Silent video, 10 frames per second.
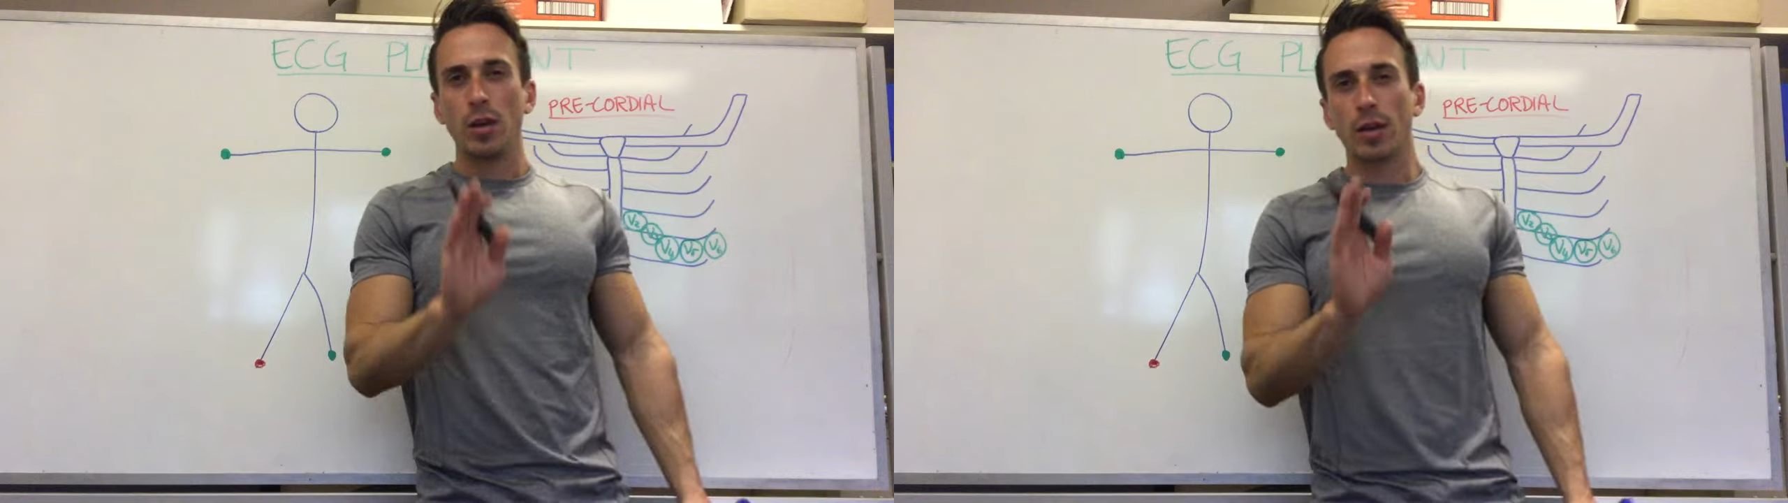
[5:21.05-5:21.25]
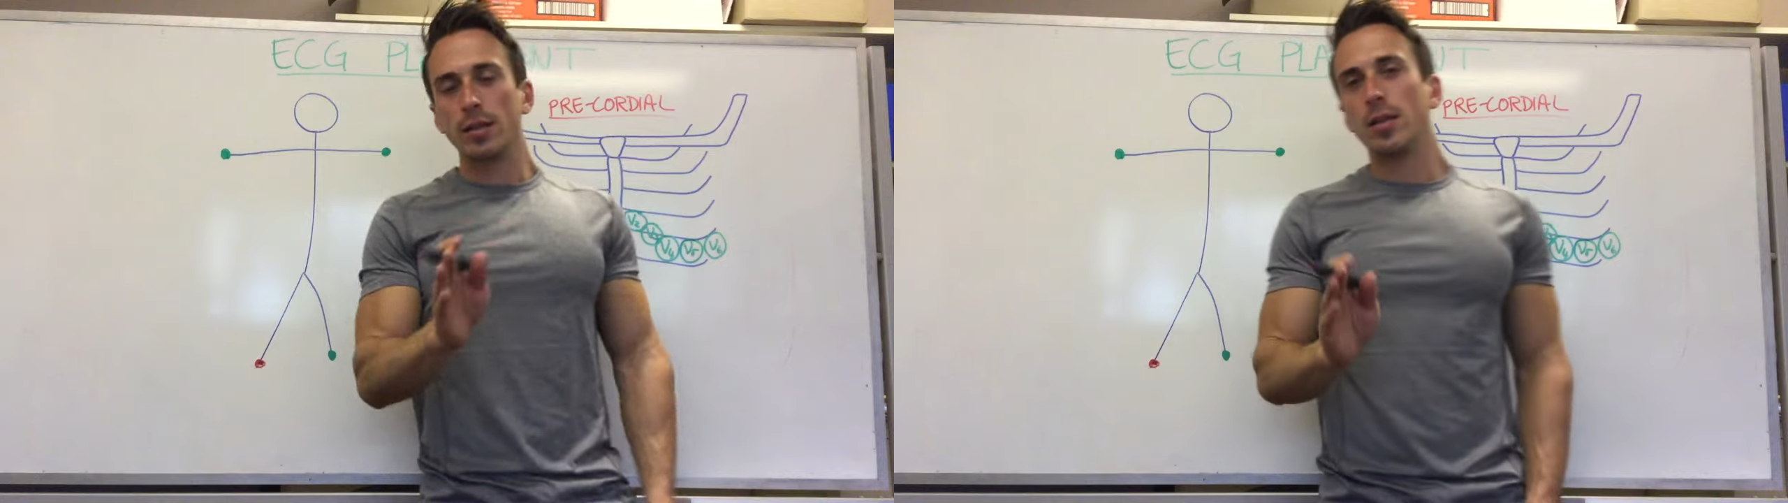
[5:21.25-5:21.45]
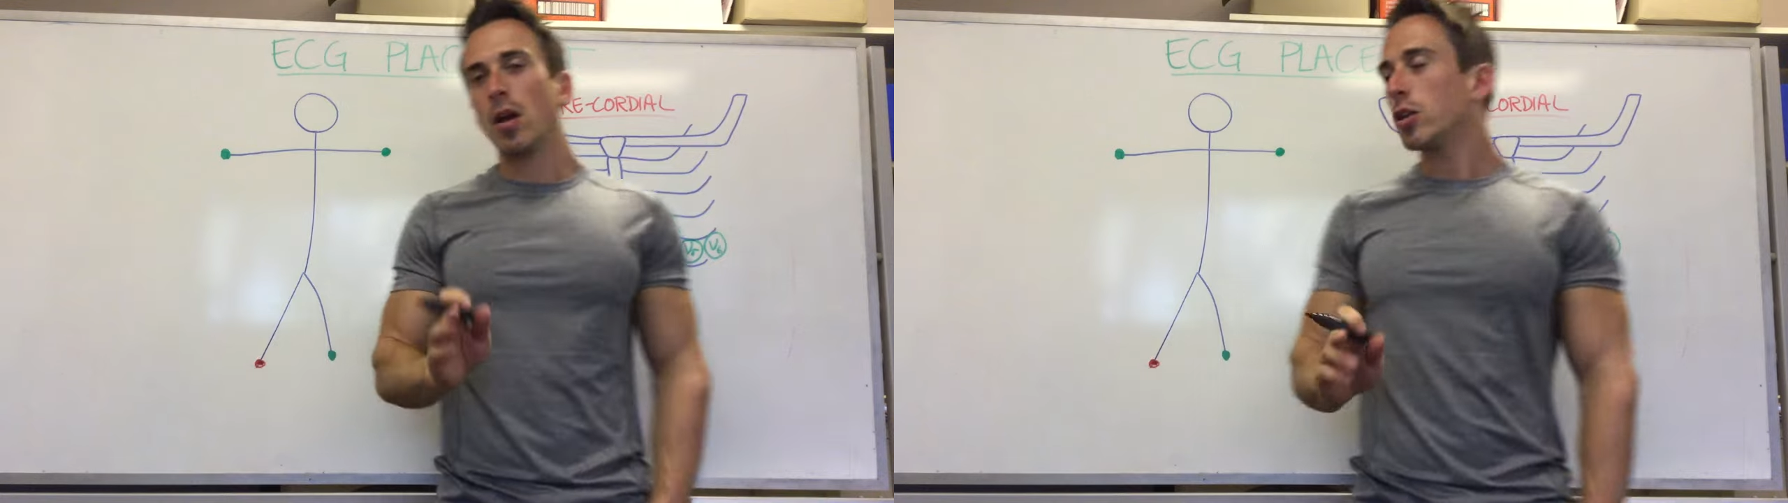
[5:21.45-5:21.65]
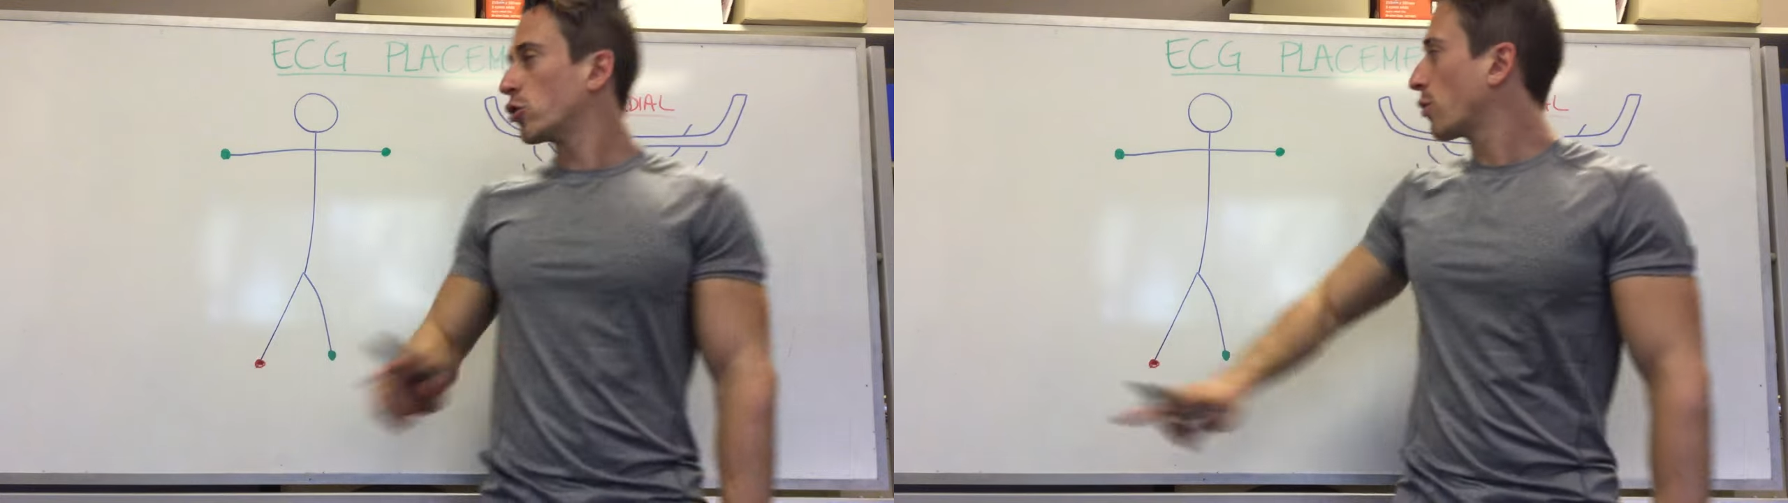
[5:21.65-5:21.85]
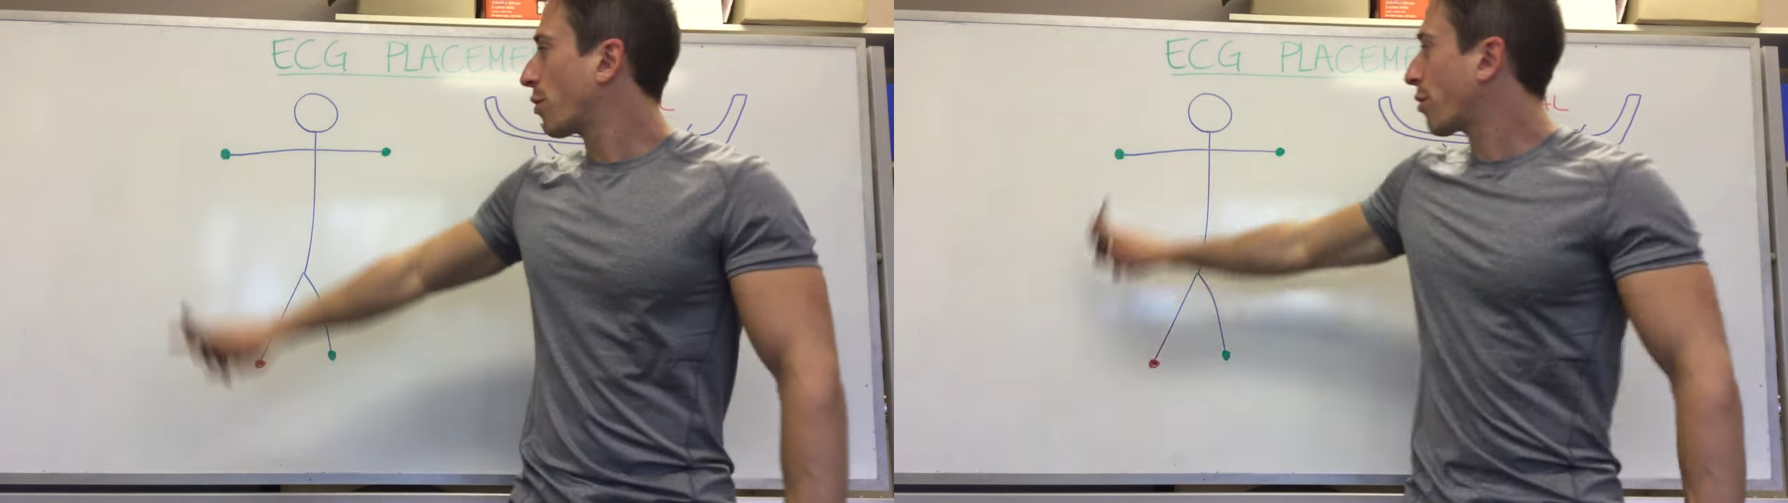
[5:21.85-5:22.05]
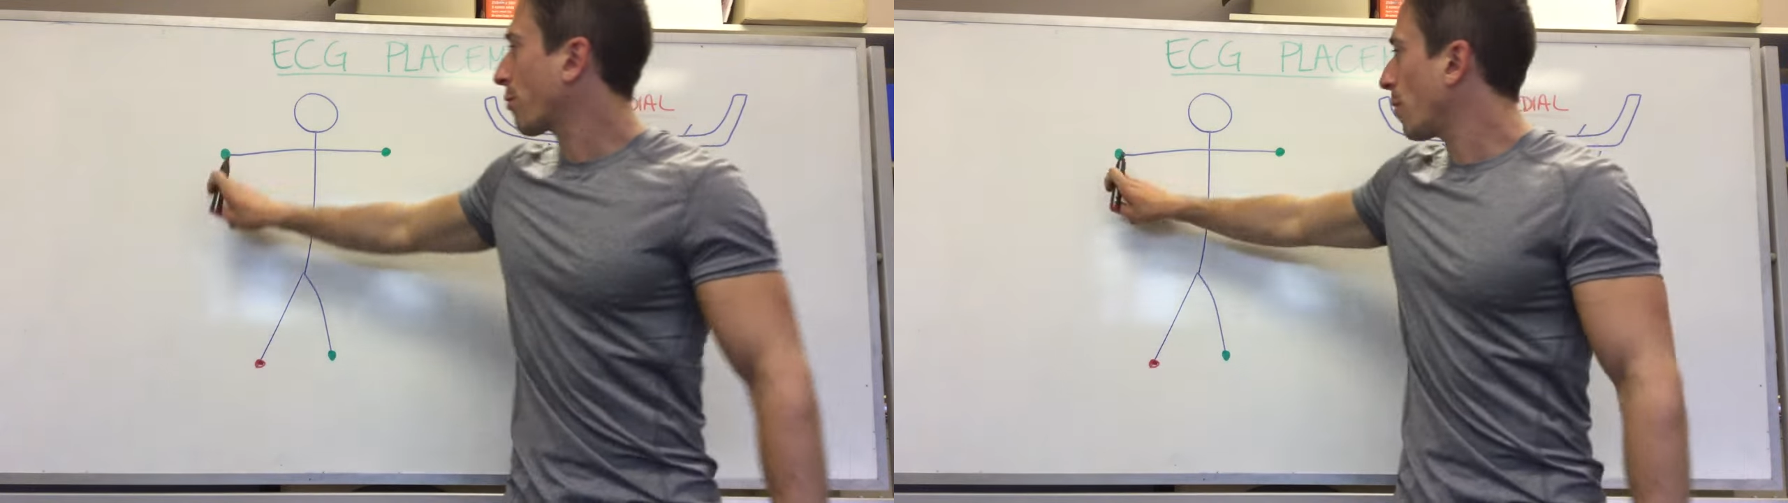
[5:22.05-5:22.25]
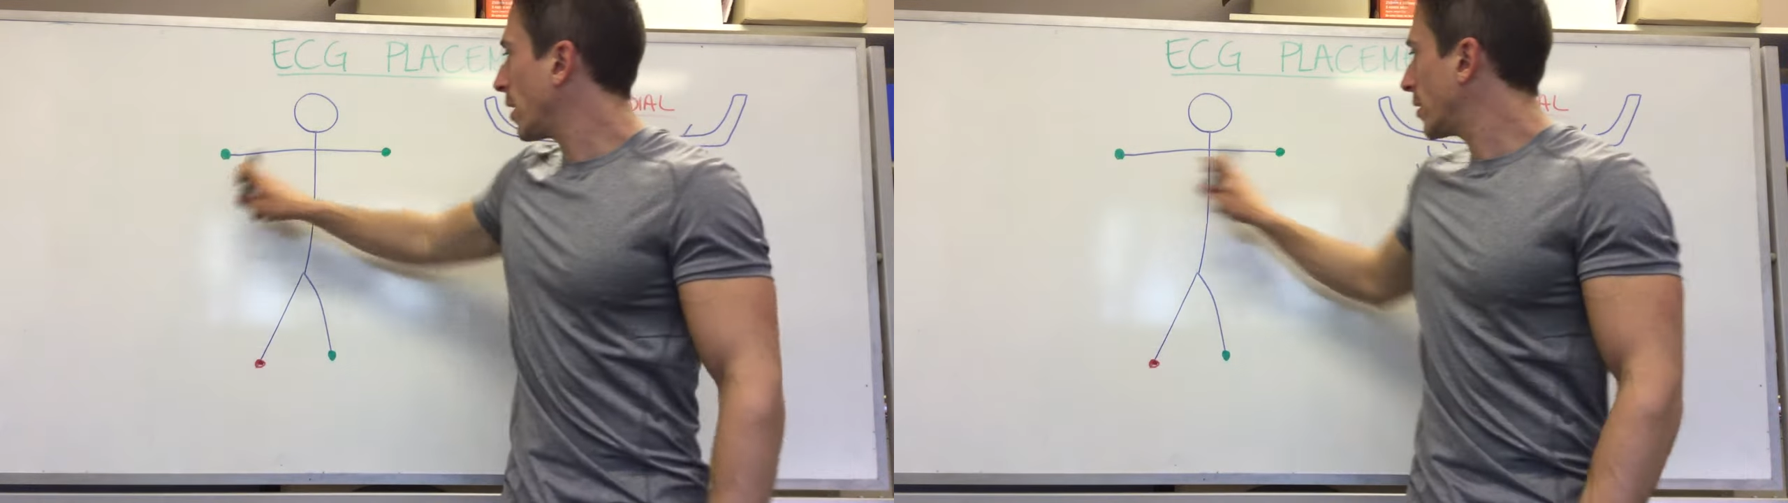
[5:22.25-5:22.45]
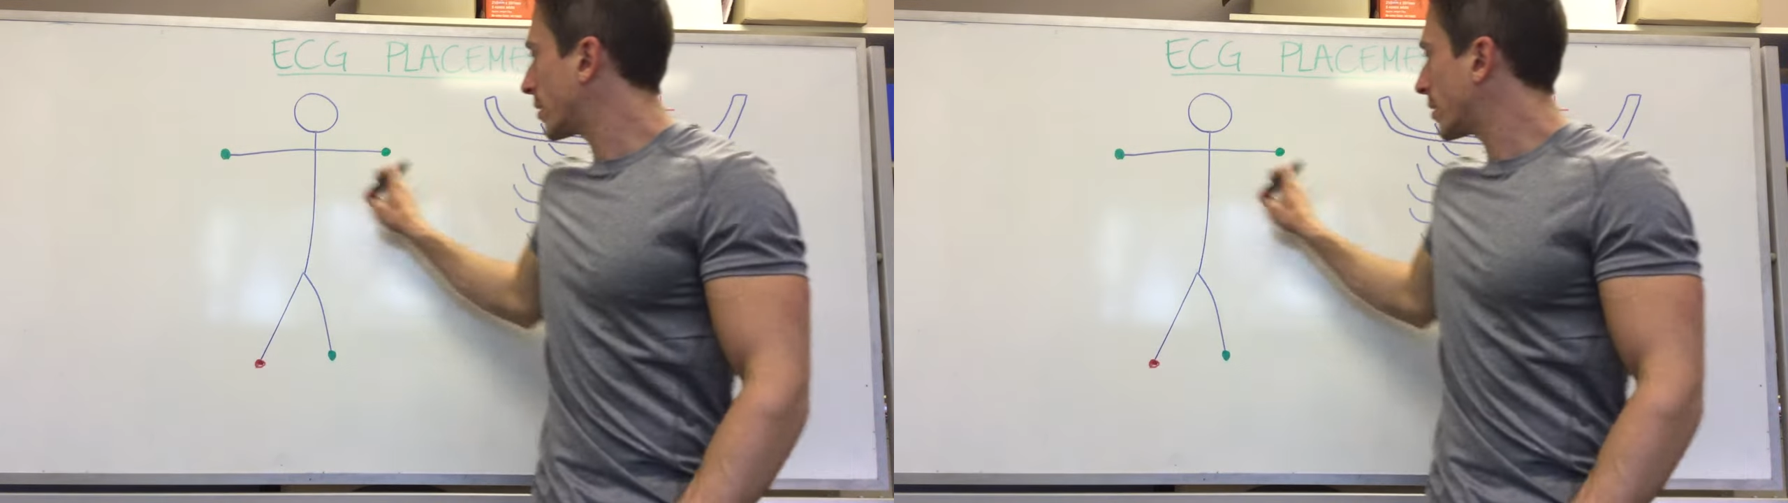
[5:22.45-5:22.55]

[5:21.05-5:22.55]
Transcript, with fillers: you can see I drew three the